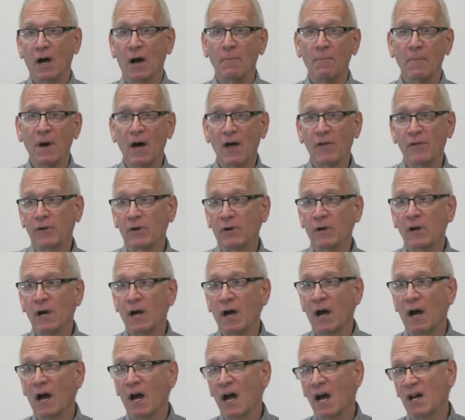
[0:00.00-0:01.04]
a mother,
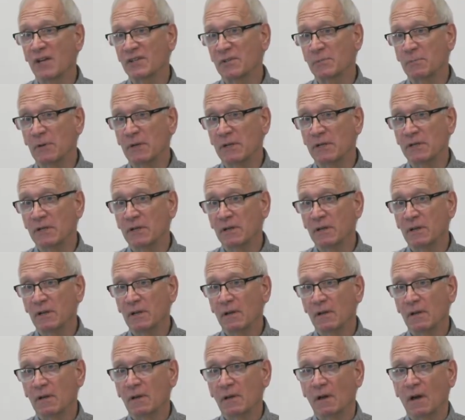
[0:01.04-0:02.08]
a husband?
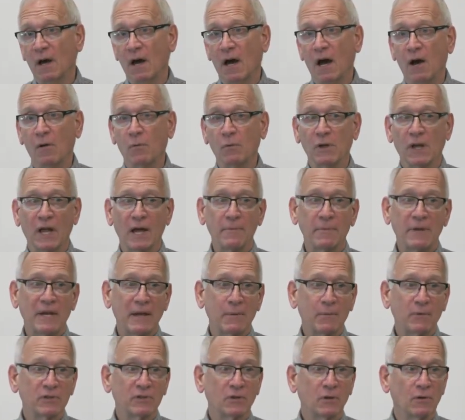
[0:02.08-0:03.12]
Uh, will I be
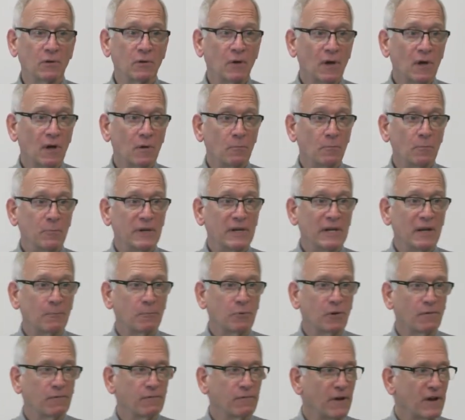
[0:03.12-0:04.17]
able to be a
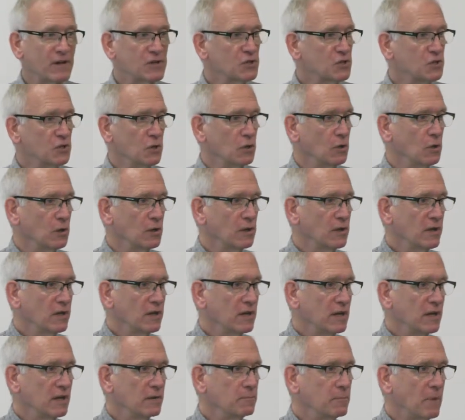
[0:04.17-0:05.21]
professional
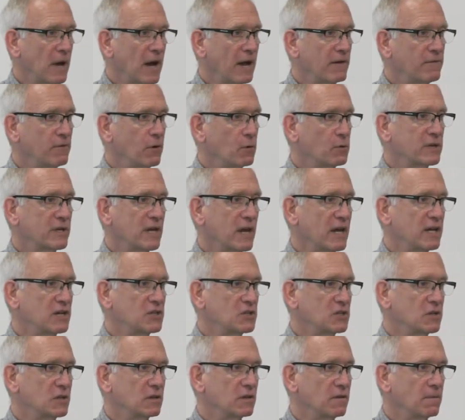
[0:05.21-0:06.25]
in my
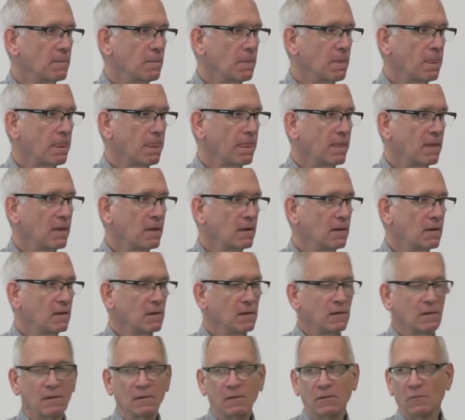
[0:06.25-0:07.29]
vocation?
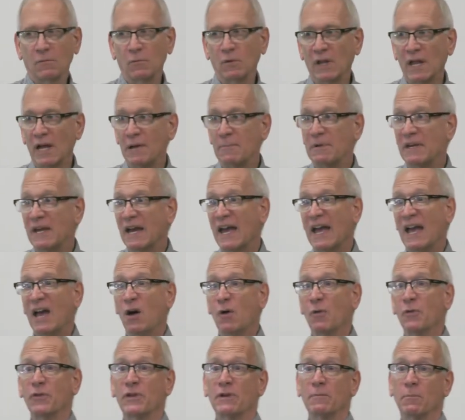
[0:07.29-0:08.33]
Will I be a
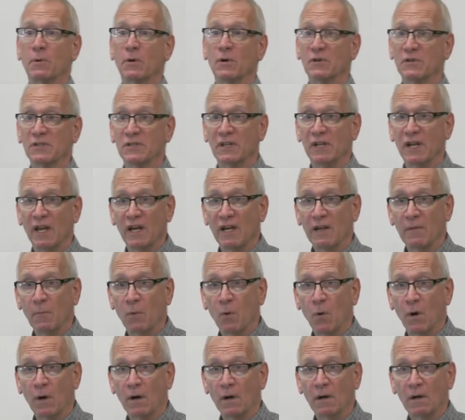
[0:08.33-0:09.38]
healthy person
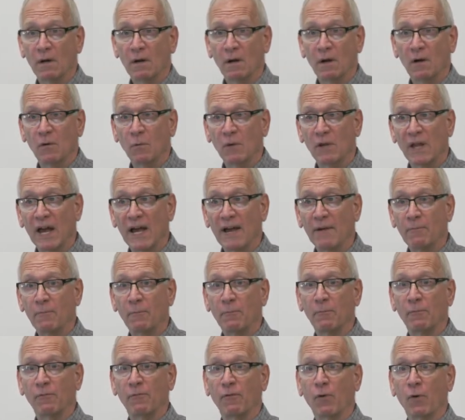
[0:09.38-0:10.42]
anymore? Or will I
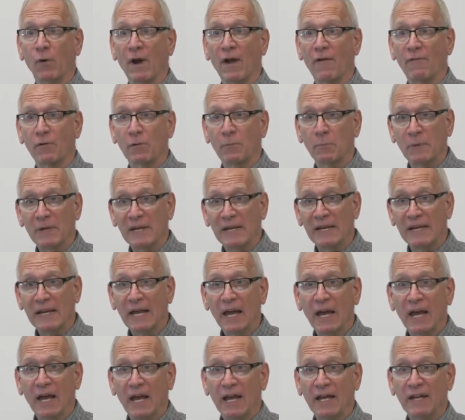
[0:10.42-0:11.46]
forever be
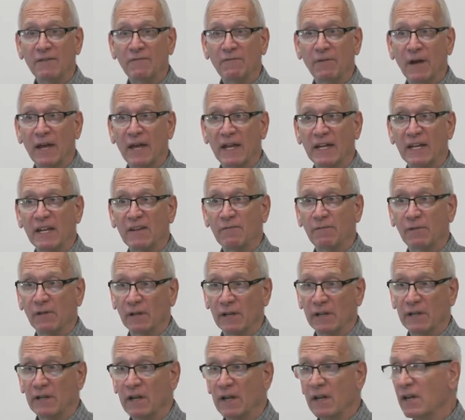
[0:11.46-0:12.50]
in, an
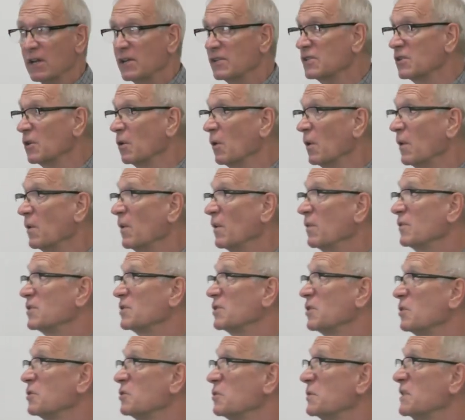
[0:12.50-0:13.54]
invalid? So
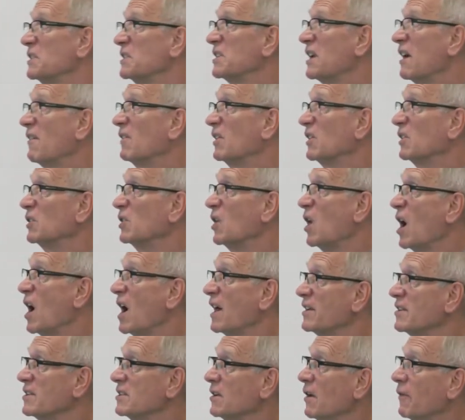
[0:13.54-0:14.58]
surgeries have a
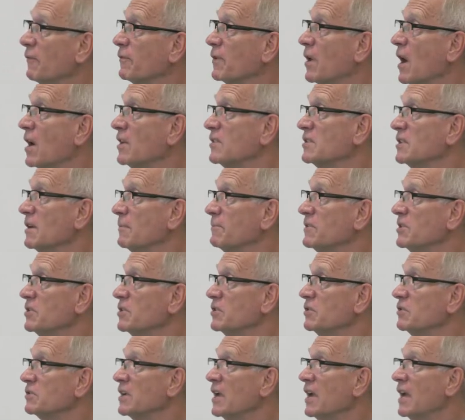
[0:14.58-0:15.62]
lot of self-concept
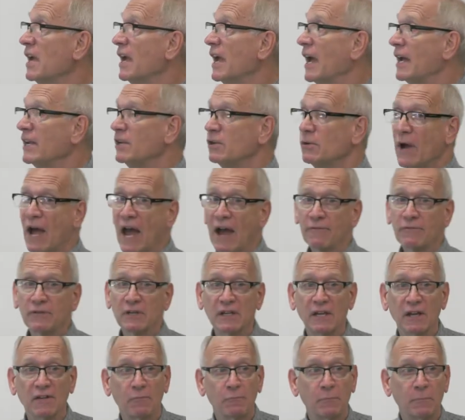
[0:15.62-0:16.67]
issues. And you have to
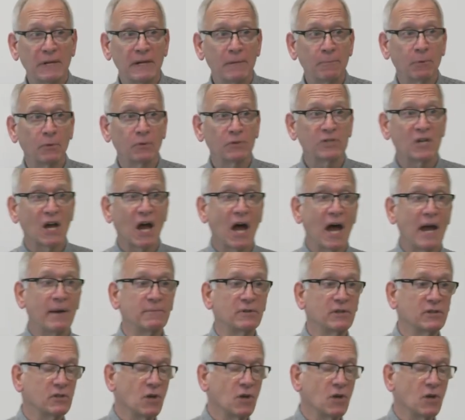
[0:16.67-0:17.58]
give people time to